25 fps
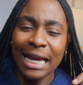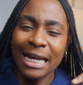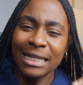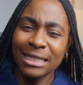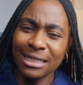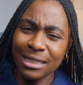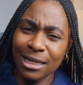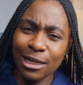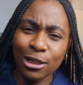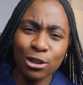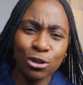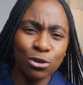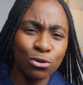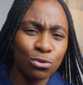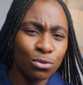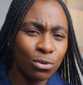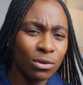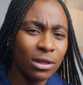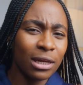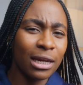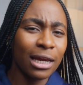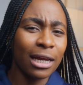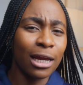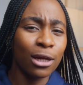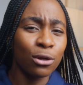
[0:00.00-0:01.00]
it's nice to know
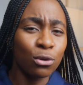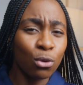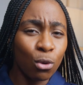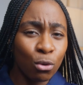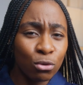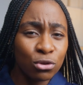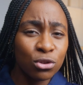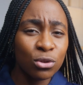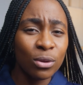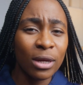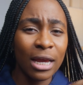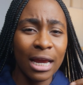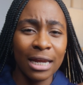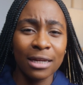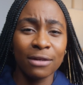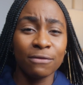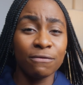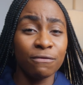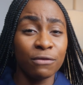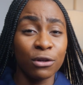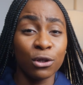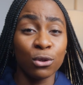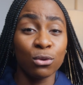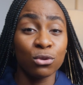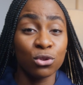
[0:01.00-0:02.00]
that I can also edit
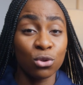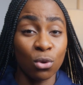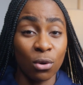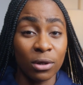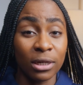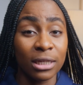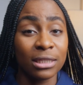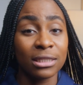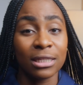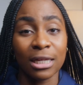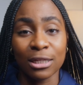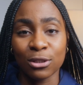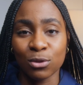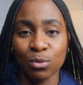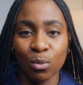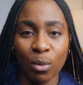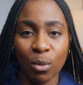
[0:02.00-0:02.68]
videos on it as